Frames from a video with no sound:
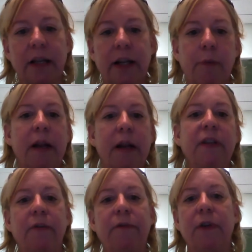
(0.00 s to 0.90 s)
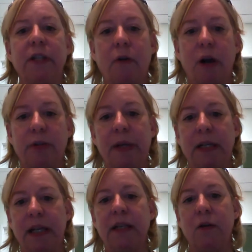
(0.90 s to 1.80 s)
a little bit of a difference across
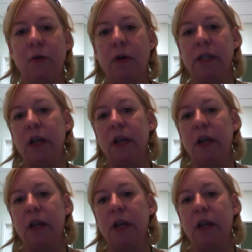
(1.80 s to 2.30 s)
PT schools.